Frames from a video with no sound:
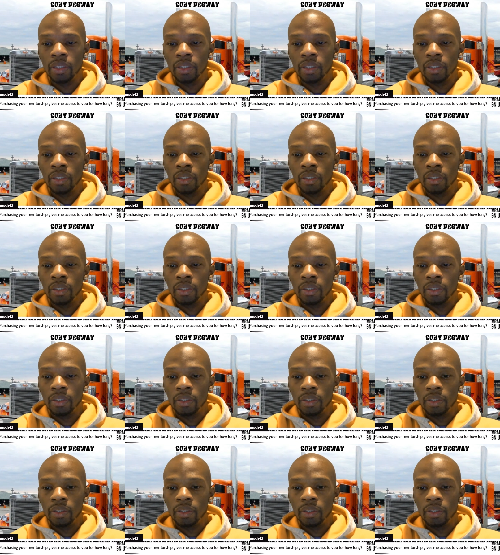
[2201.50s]

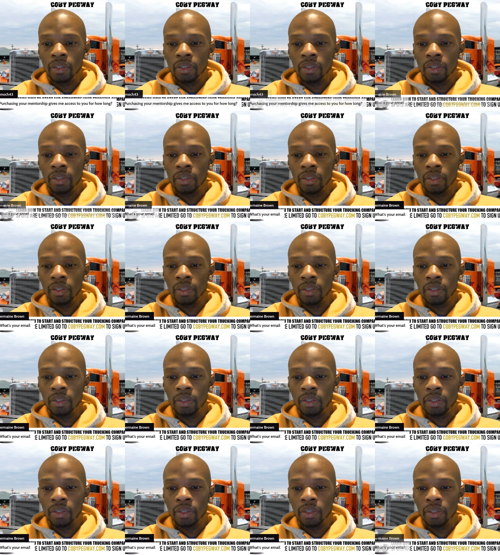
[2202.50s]

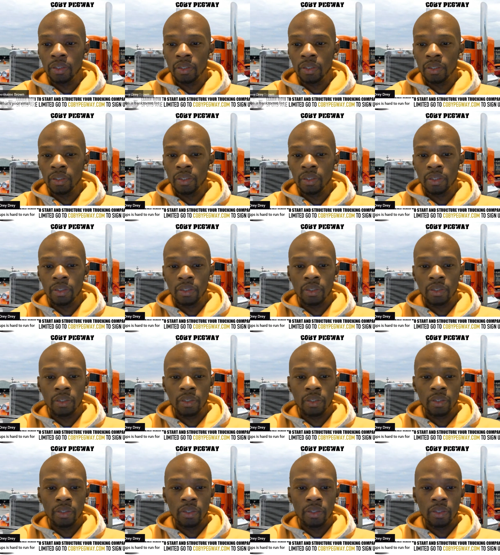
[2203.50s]

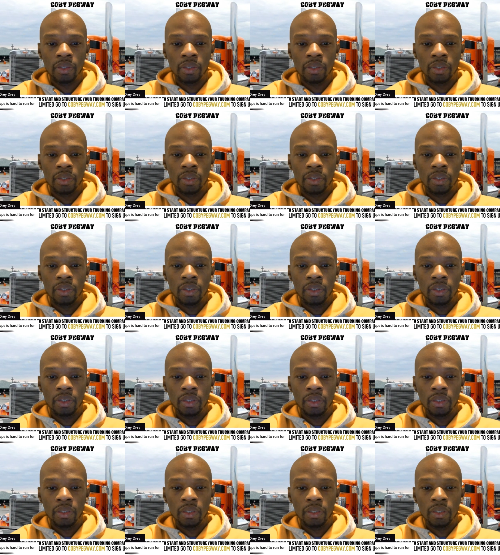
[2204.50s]

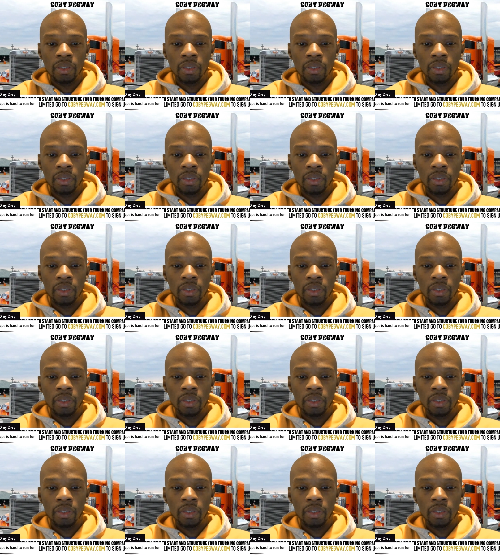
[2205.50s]
(silence)